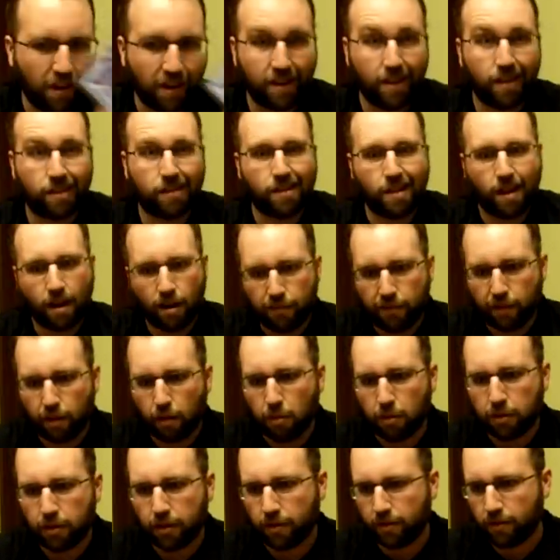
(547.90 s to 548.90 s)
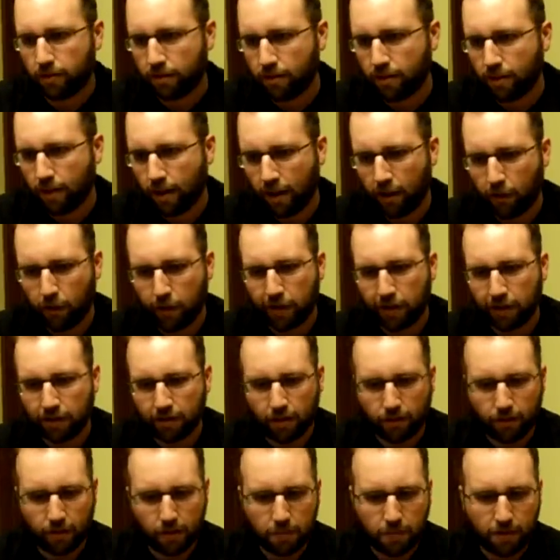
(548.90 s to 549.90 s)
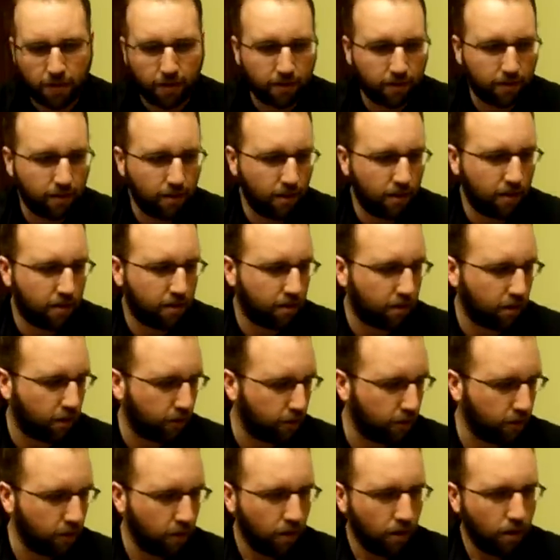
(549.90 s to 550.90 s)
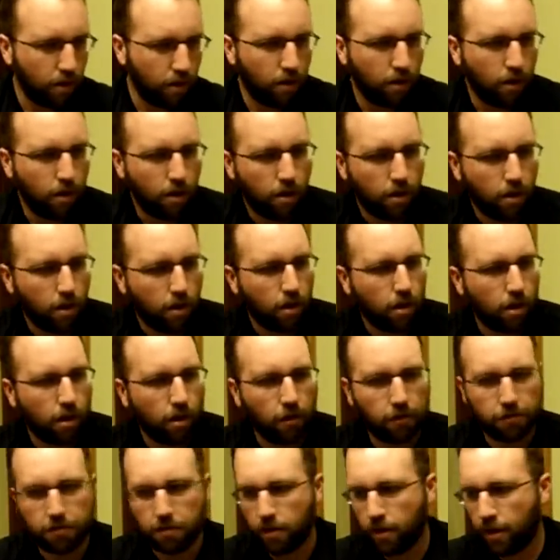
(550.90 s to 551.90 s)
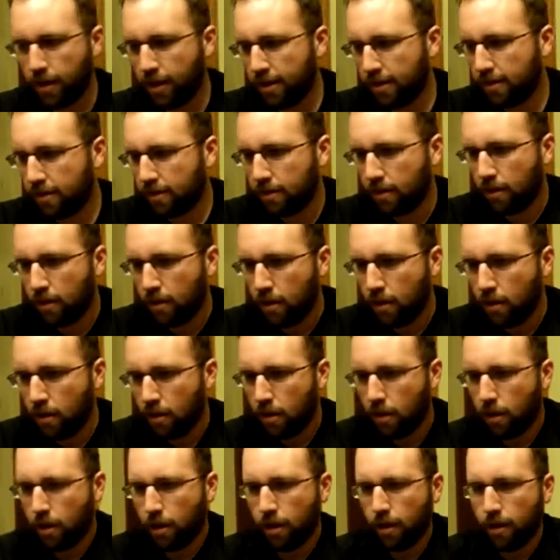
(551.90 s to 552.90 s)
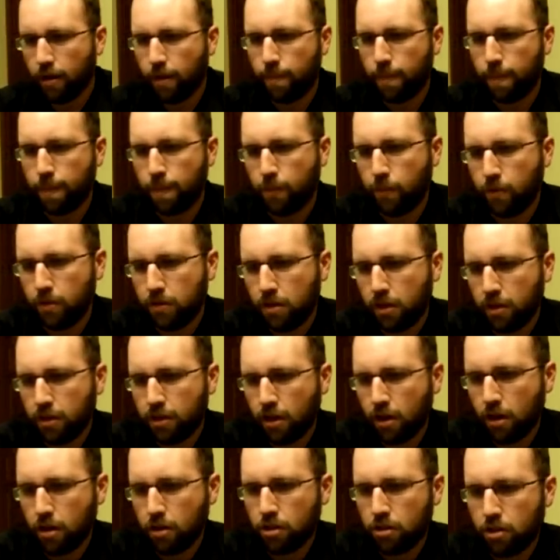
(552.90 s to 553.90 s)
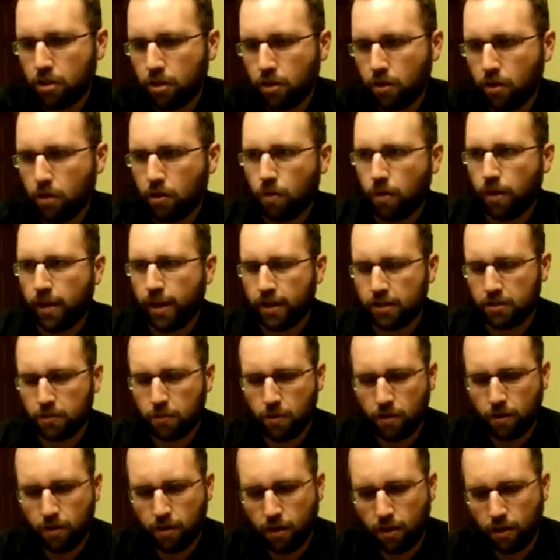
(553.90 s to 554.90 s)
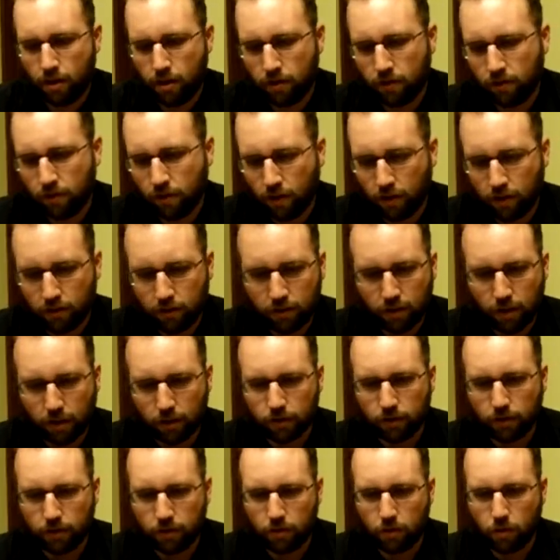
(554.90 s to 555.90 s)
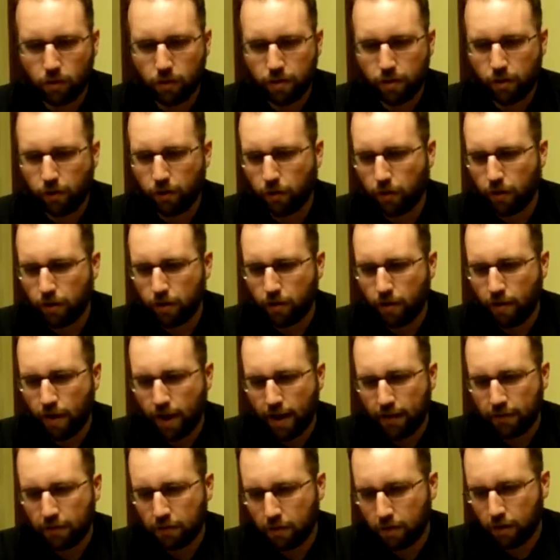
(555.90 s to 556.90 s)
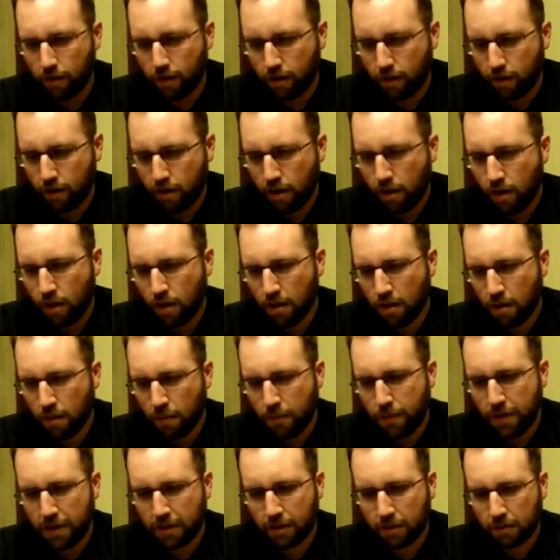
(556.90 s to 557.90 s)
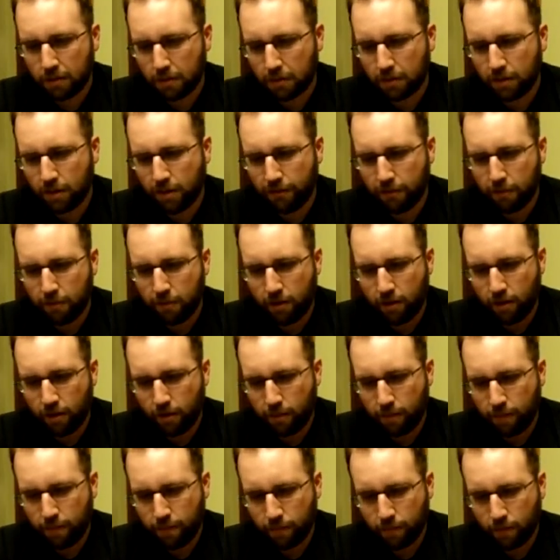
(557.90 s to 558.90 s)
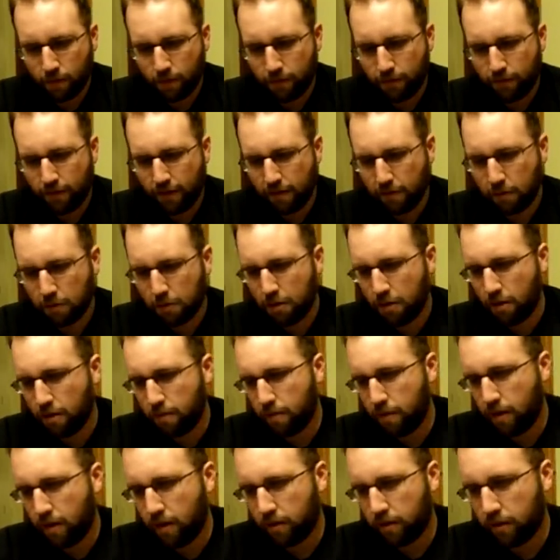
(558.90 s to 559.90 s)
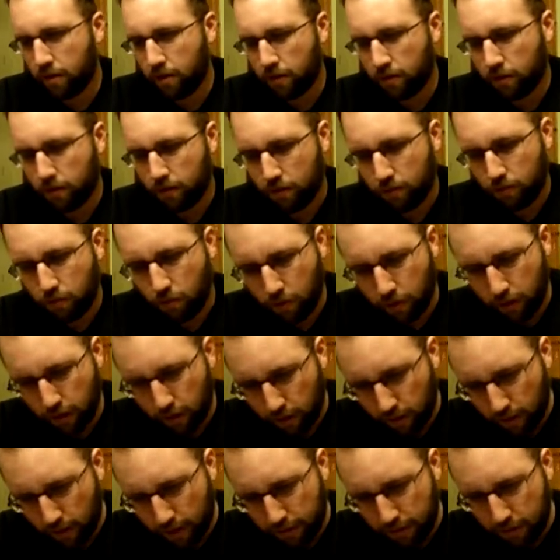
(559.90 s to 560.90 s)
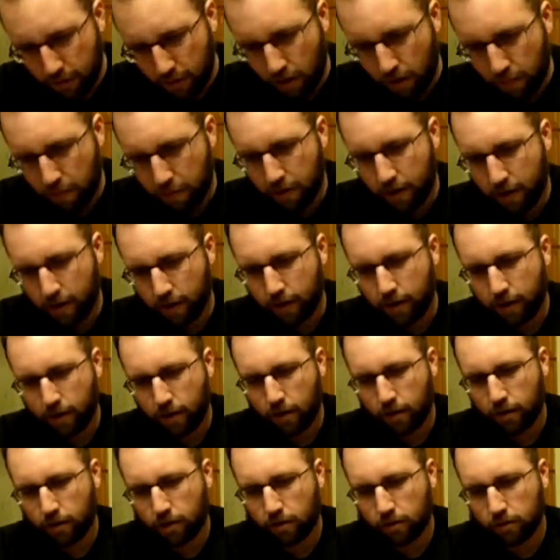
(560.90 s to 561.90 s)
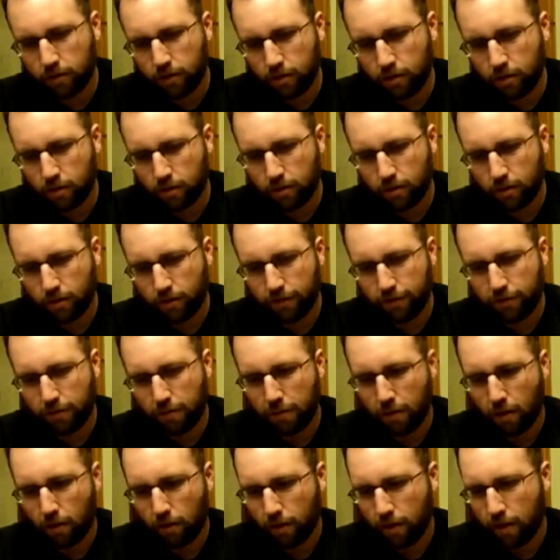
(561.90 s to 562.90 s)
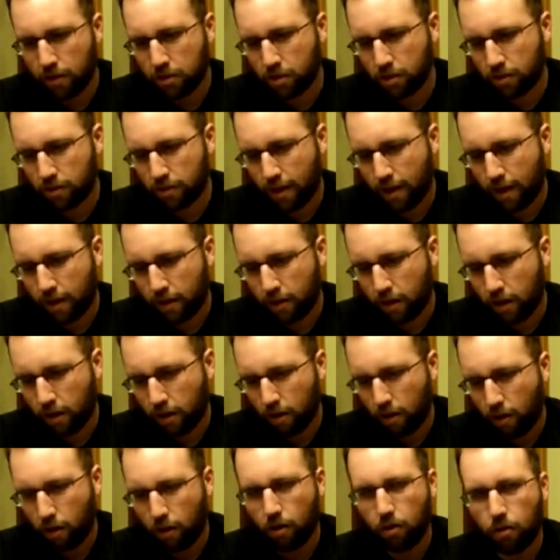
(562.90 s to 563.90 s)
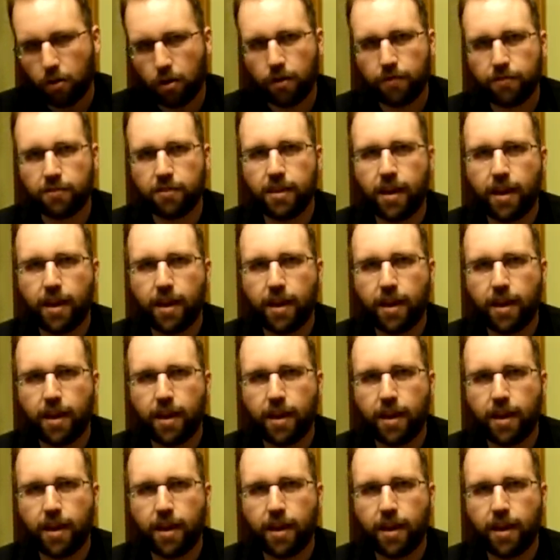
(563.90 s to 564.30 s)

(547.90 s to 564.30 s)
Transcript: I get's not available because I only get stuff that's PC. So uh, those are nice. Um, went to the card show last weekend, saw Douglas Northern Illinois Graphs there. Picked up some stuff from him. Favorite thing being this 2011 Upper Deck Collegiate Football Legends on-card auto of